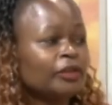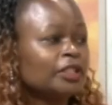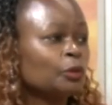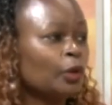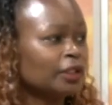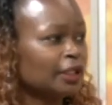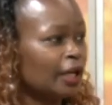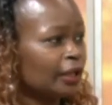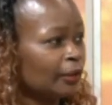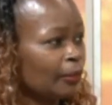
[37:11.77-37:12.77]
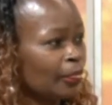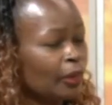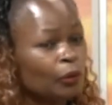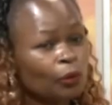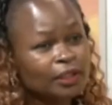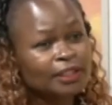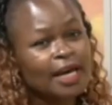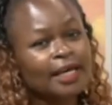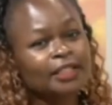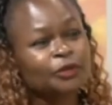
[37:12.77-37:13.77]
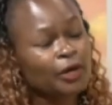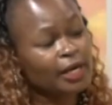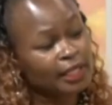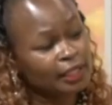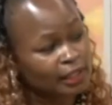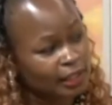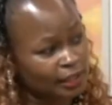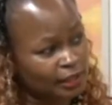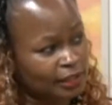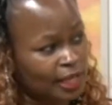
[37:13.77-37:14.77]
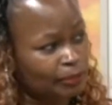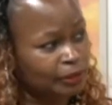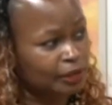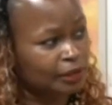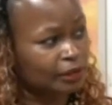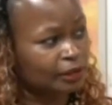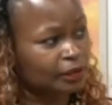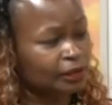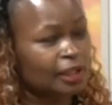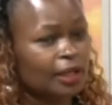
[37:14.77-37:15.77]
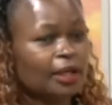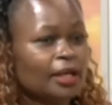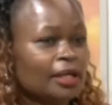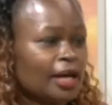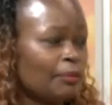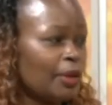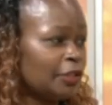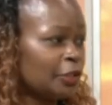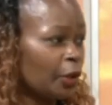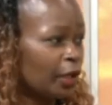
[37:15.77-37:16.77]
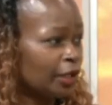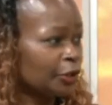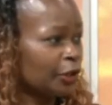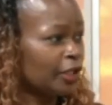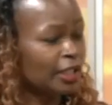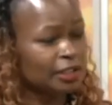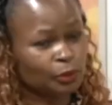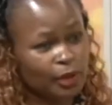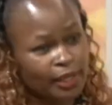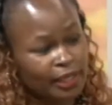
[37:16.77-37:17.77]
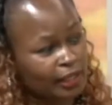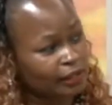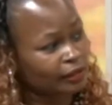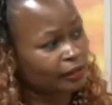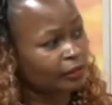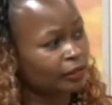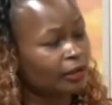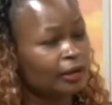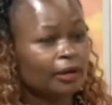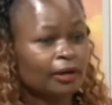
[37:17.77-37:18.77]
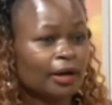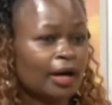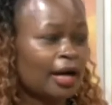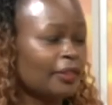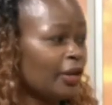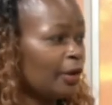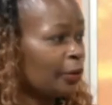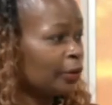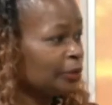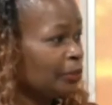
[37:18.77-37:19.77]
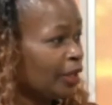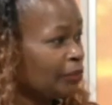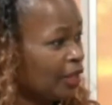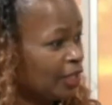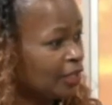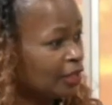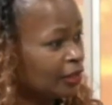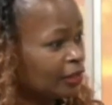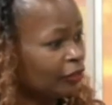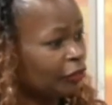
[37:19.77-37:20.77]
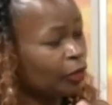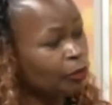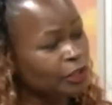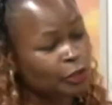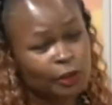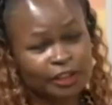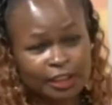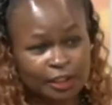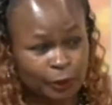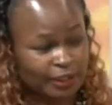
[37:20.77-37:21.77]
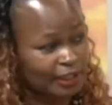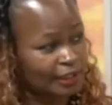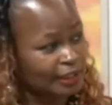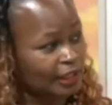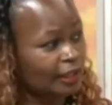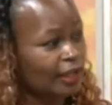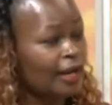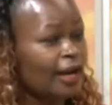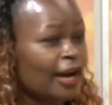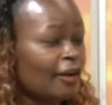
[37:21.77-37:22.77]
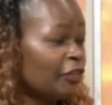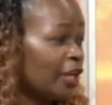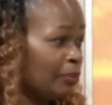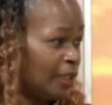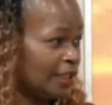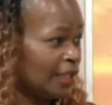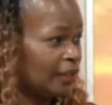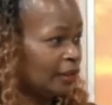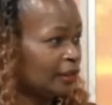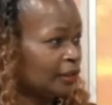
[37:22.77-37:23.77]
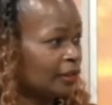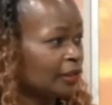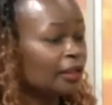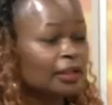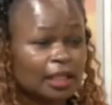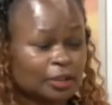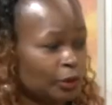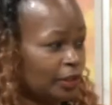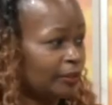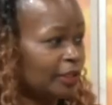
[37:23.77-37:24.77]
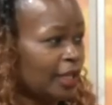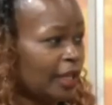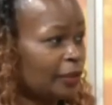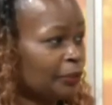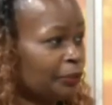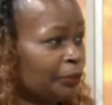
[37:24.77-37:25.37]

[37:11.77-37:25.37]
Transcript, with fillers: If it's water, water is running in the taps. Mm. Garbage collection is working. Are there roads being made? From which constituencies? Have they been done? That's what I'm saying.